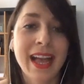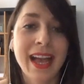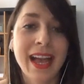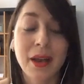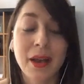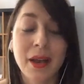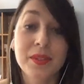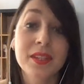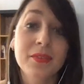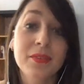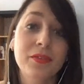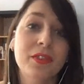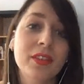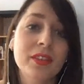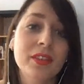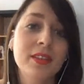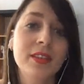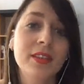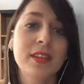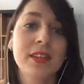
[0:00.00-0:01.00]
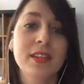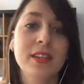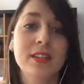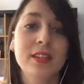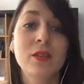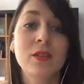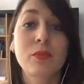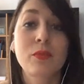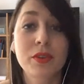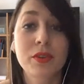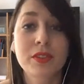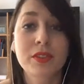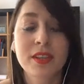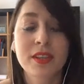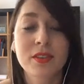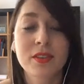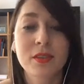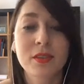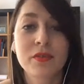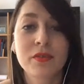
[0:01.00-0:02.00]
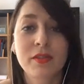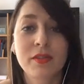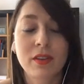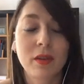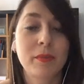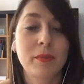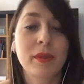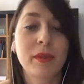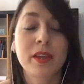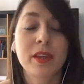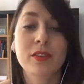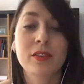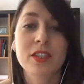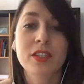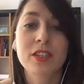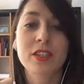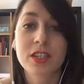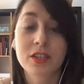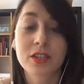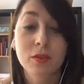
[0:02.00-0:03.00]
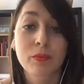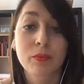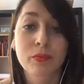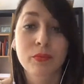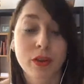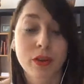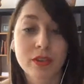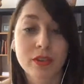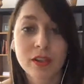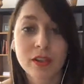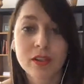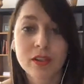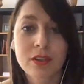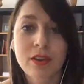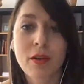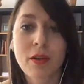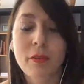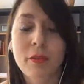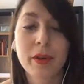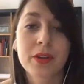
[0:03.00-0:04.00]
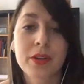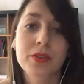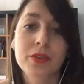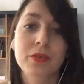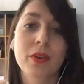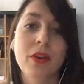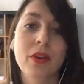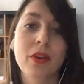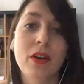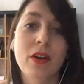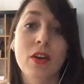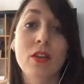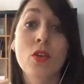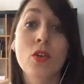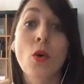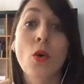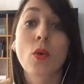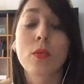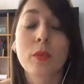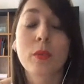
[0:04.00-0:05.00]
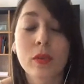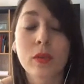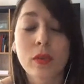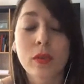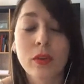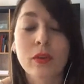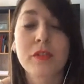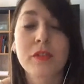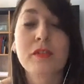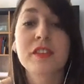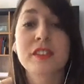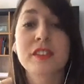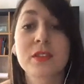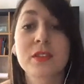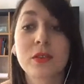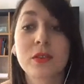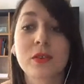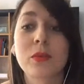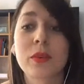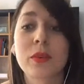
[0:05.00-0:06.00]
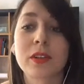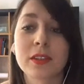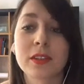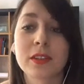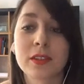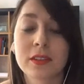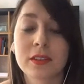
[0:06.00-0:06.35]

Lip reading: how different is the process of developing a digital product compared to a normal physical one?